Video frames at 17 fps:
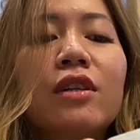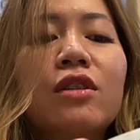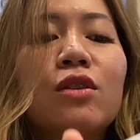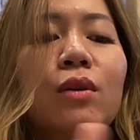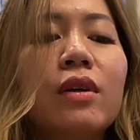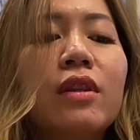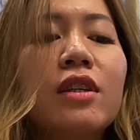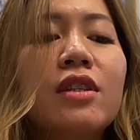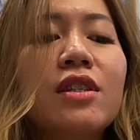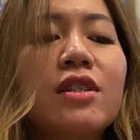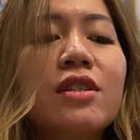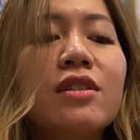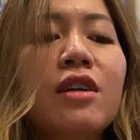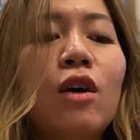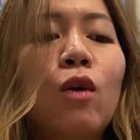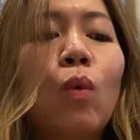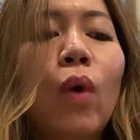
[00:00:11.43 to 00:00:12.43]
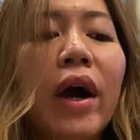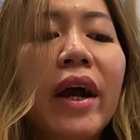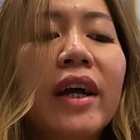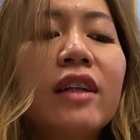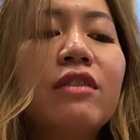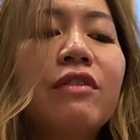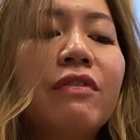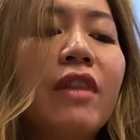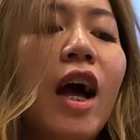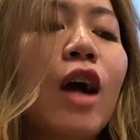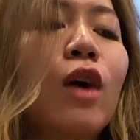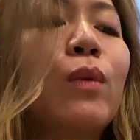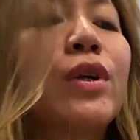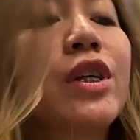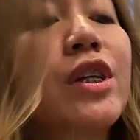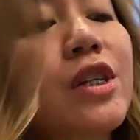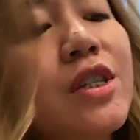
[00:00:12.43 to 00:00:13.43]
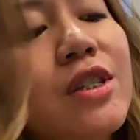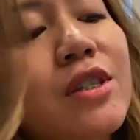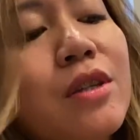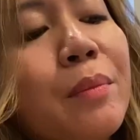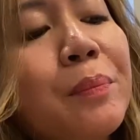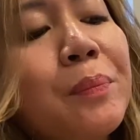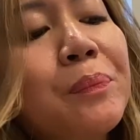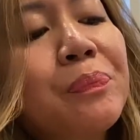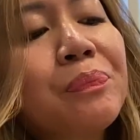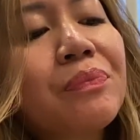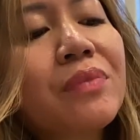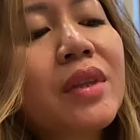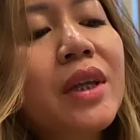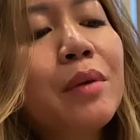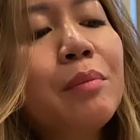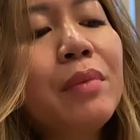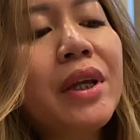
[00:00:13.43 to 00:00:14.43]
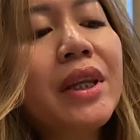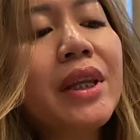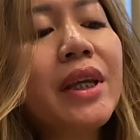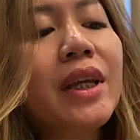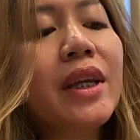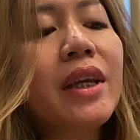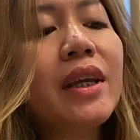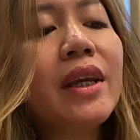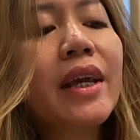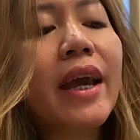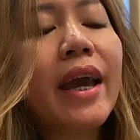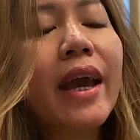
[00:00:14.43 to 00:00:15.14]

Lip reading: So this is the Wildflowers mini